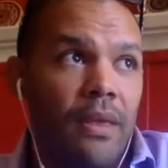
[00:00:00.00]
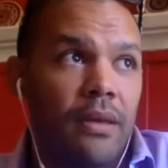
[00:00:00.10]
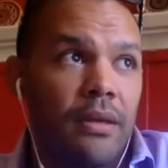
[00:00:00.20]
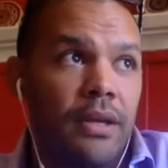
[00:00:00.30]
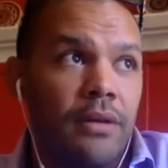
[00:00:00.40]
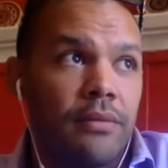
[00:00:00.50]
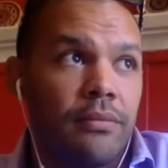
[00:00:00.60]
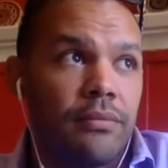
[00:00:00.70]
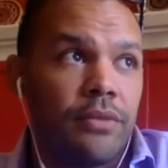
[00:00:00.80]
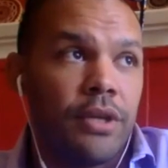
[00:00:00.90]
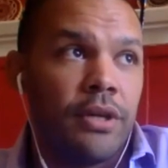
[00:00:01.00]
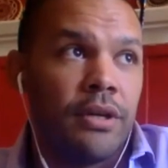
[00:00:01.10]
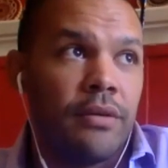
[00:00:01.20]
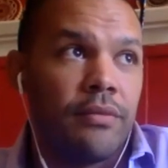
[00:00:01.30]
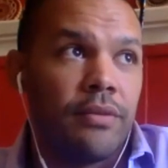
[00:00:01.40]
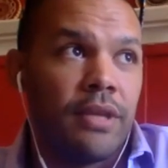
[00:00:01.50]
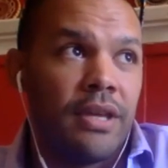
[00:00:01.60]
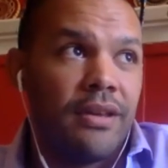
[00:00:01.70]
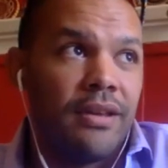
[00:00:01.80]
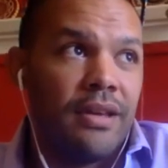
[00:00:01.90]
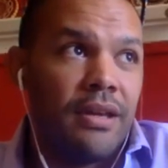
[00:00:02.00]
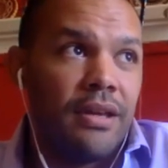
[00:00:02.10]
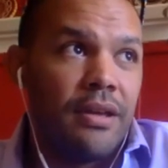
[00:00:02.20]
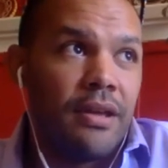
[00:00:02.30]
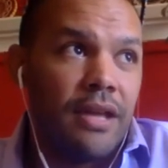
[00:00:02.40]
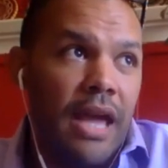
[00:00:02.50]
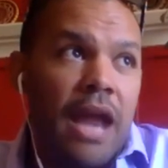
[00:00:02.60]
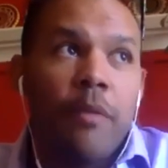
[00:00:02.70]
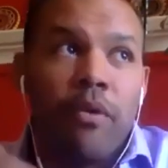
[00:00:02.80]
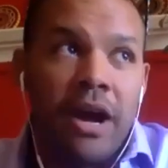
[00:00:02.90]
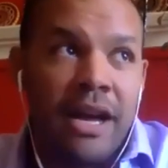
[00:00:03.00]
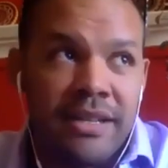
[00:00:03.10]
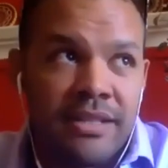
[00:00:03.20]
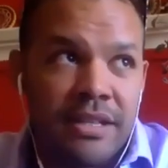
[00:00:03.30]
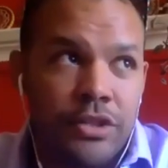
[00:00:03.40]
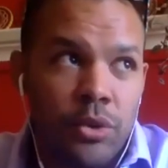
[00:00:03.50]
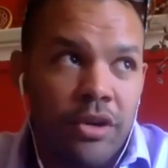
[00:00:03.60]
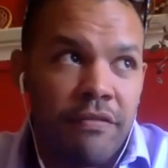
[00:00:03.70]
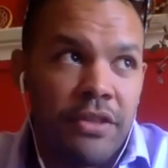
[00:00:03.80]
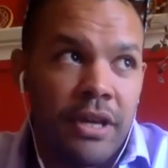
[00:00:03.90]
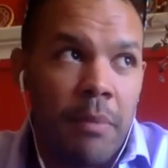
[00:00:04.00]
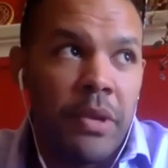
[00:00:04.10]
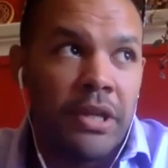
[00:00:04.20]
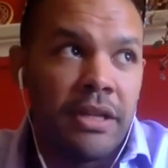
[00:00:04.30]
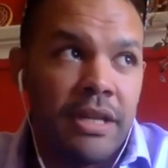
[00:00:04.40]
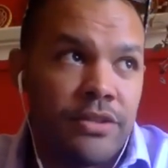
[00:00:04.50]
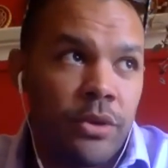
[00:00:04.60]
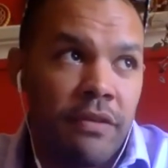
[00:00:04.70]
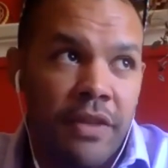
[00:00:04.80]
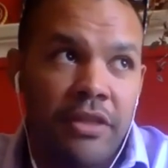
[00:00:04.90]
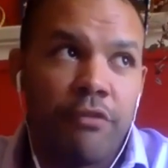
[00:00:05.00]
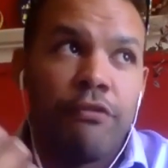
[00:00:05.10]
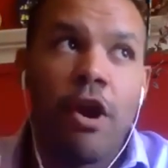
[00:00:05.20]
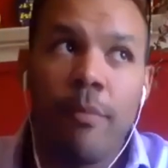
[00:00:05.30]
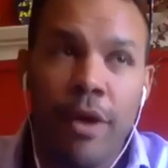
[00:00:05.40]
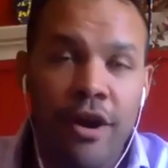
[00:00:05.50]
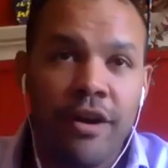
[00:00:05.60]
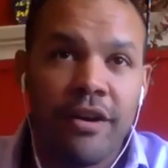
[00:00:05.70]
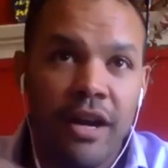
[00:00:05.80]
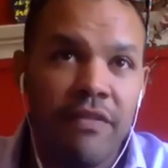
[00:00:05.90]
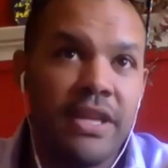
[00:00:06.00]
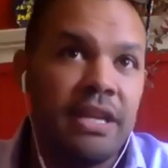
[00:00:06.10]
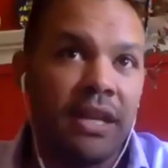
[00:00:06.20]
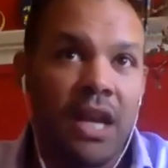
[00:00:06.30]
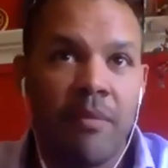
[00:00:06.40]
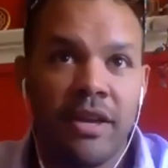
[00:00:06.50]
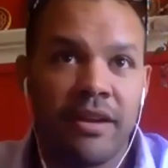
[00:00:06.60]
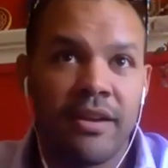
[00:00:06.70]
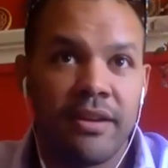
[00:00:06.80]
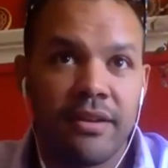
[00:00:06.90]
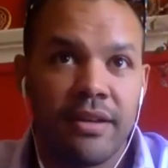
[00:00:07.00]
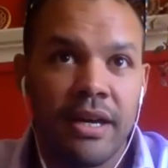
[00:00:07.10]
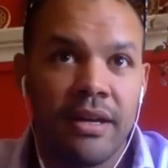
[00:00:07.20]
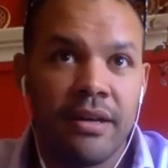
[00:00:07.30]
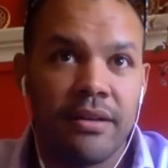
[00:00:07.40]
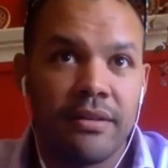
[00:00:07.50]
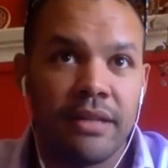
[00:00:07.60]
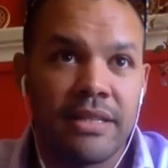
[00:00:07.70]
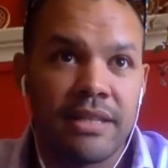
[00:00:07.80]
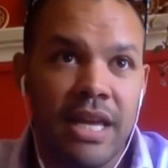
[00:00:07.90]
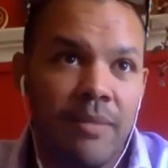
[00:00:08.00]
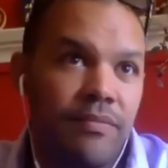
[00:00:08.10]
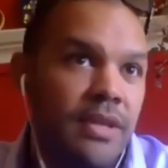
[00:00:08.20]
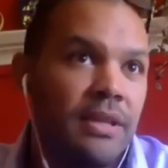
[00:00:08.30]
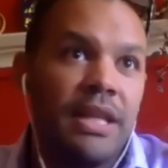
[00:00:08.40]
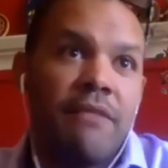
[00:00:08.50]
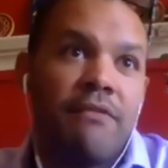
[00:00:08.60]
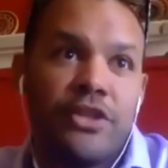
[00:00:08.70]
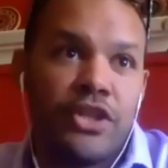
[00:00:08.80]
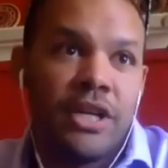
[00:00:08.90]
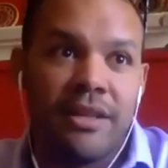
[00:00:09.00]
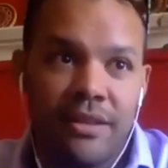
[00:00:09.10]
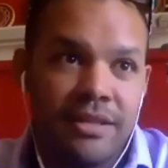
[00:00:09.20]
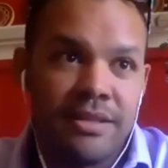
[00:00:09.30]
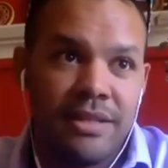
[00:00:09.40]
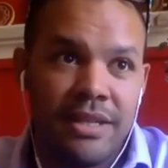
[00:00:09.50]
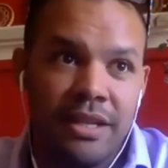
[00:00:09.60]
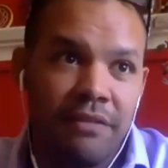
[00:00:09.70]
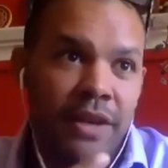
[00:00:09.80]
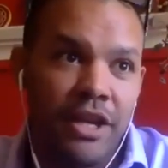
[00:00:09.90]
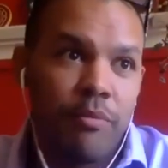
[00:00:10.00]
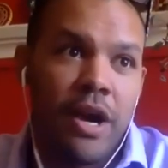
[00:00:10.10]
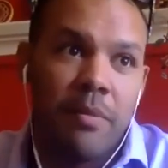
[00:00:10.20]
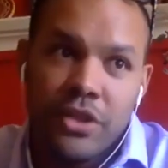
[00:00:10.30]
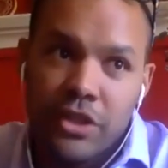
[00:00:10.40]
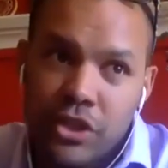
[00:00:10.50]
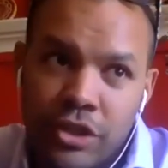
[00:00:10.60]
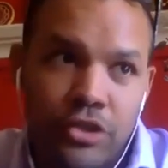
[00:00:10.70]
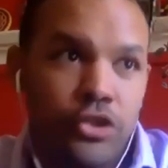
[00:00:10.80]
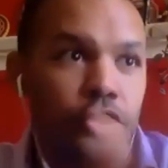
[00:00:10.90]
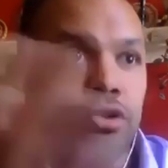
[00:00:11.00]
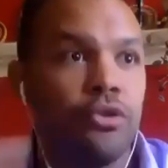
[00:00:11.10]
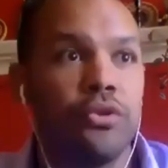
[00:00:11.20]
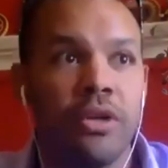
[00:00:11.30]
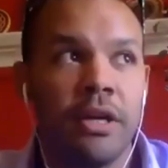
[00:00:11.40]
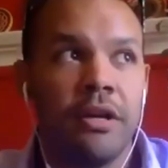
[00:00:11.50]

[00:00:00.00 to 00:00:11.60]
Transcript: the enterprise is sort of the ability, it's sort of like the farmer of the economic landscape, leveraging the seed value proposition to,